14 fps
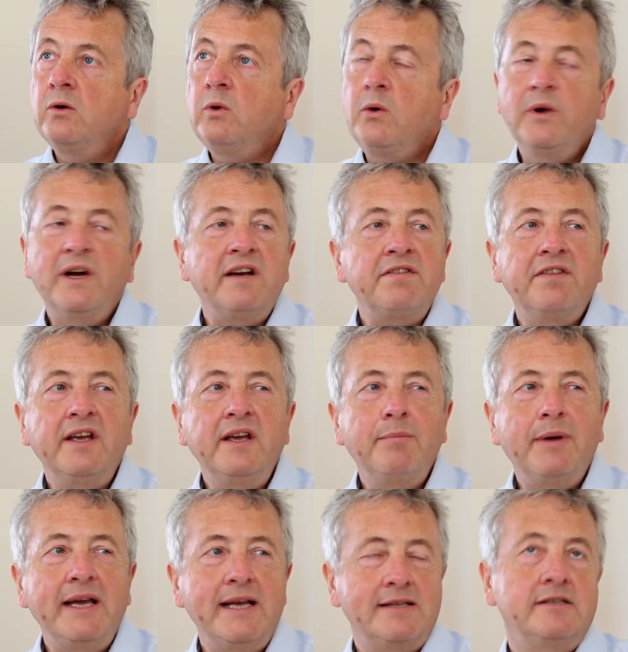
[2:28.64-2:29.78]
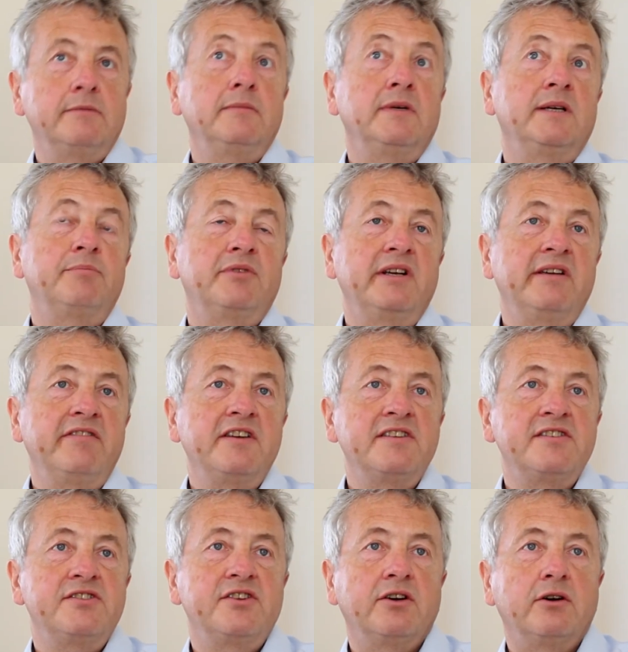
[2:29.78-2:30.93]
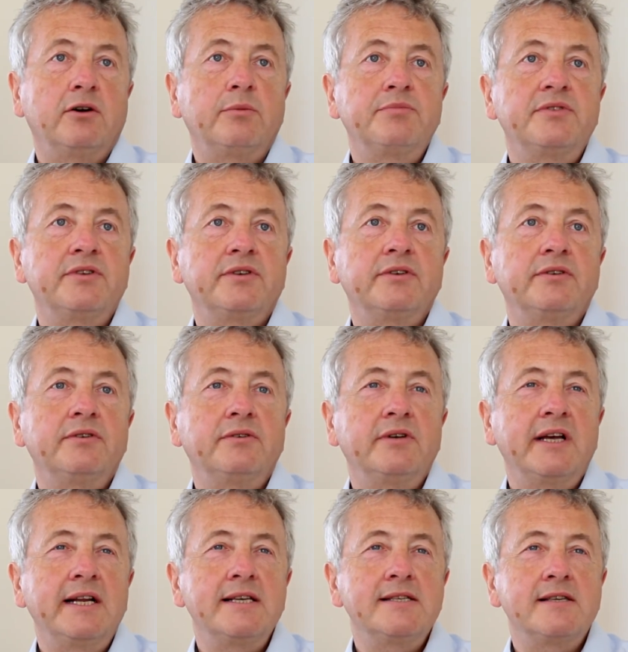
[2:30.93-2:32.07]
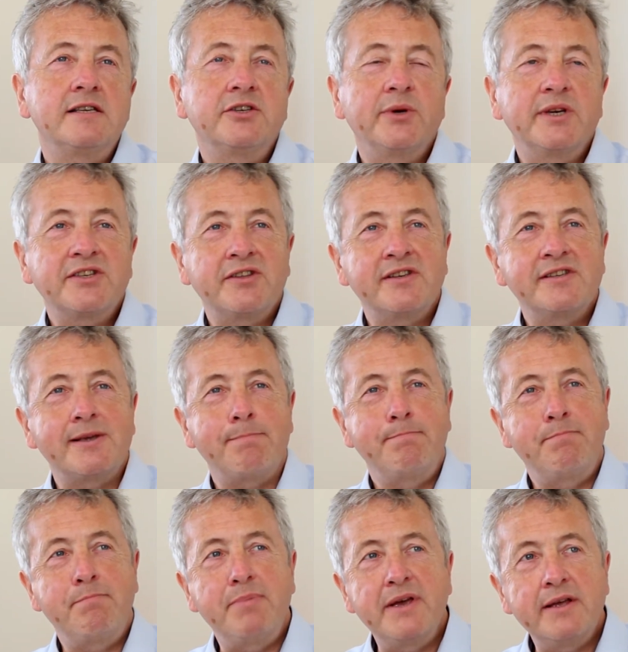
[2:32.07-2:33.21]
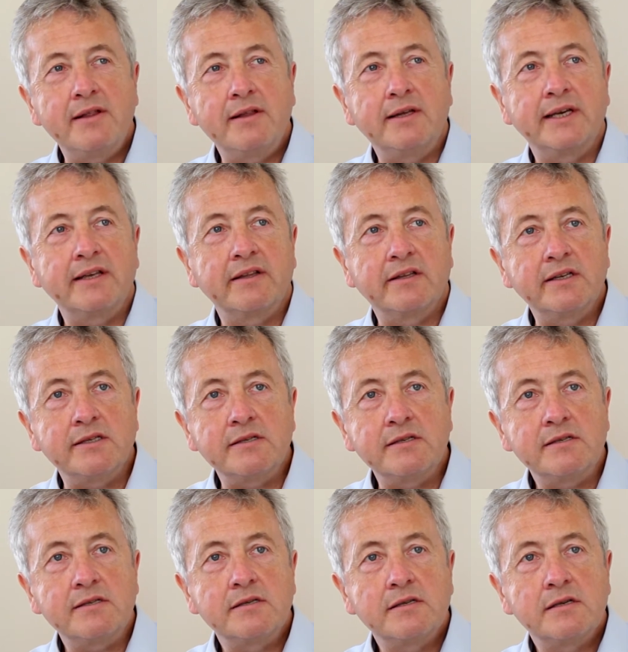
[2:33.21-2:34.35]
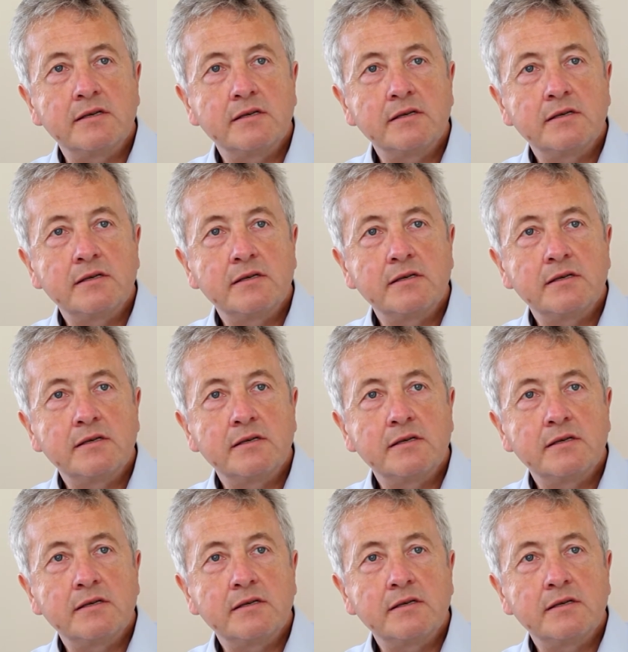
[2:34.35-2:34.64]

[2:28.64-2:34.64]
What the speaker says: Well, when I think back to my previous job, to any situation that's a bit like this,